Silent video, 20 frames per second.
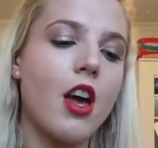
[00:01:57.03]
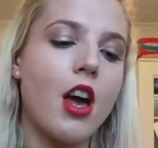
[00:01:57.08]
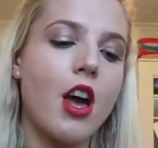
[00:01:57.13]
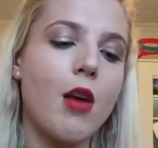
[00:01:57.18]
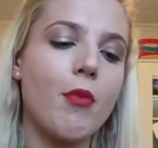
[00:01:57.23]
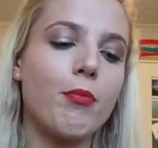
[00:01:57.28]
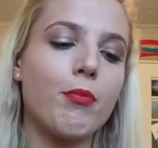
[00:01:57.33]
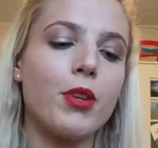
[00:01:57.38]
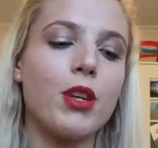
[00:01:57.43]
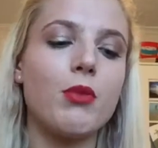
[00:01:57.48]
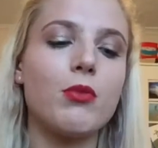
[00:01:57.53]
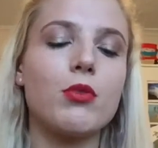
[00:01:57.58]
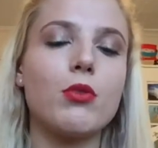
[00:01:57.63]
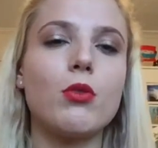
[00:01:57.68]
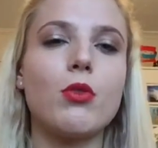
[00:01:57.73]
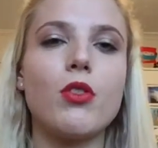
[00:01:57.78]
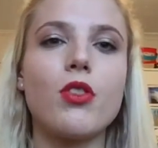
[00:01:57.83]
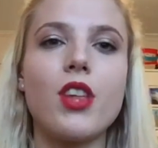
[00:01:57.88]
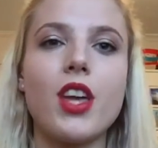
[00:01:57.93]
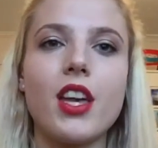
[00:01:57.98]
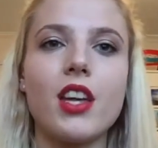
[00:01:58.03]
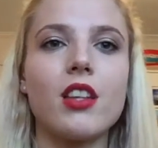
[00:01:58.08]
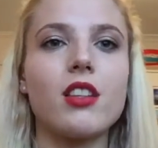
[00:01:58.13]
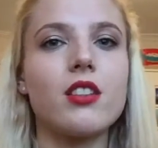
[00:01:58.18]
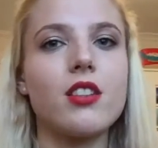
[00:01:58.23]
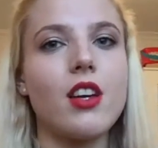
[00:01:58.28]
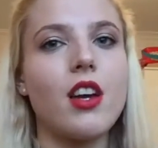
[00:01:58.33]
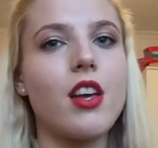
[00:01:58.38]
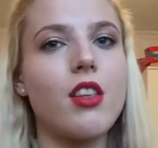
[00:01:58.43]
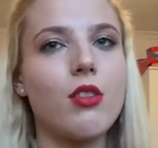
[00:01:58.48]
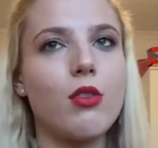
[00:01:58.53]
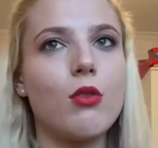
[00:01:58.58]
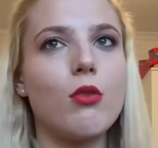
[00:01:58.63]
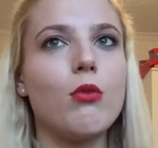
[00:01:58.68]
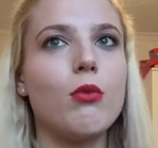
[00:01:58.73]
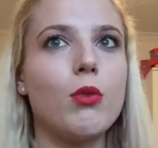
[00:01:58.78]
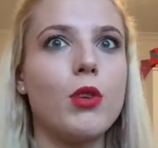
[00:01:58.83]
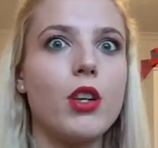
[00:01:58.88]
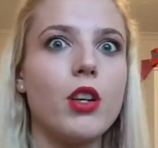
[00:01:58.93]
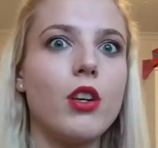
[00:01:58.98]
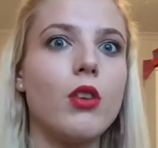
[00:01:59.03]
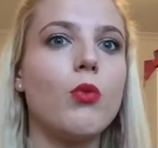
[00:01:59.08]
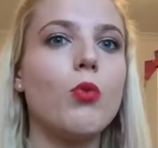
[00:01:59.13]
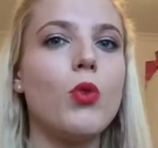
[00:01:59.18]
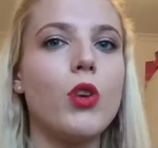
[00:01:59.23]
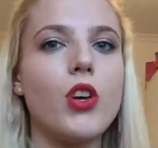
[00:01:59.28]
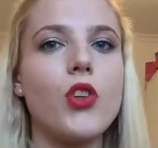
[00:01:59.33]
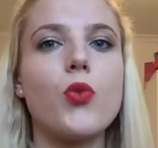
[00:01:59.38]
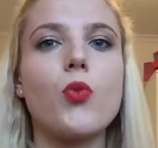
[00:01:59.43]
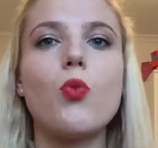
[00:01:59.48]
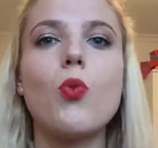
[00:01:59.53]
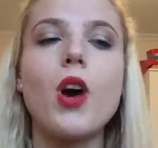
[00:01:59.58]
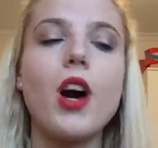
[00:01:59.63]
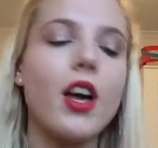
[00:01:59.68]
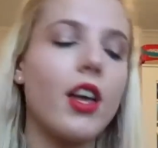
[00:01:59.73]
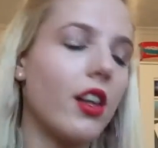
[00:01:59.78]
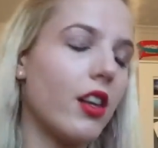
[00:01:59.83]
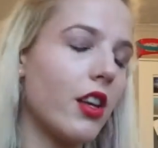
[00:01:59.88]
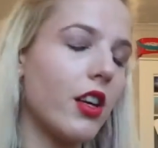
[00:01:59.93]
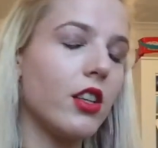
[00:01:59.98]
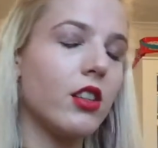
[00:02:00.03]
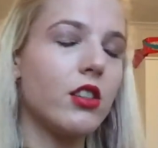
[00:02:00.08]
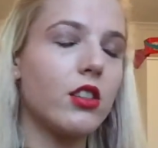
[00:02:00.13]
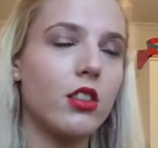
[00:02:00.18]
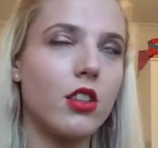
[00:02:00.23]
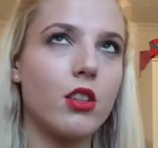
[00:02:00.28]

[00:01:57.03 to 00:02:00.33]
But it was all things that I thought were worthwhile and